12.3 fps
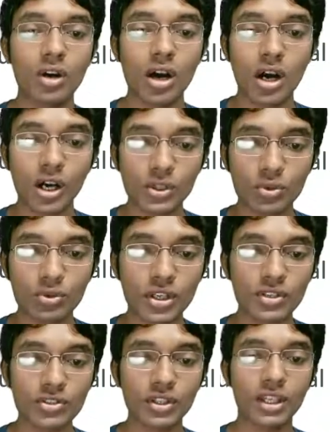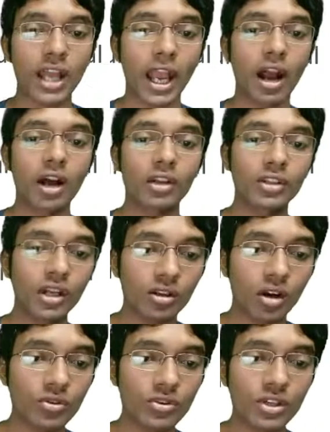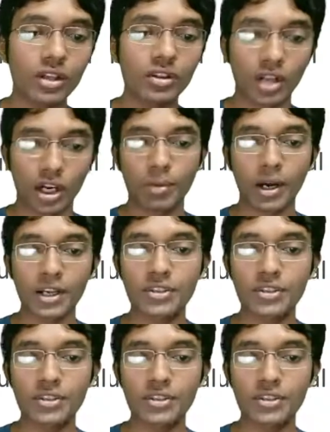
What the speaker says: users in other accounts, third parties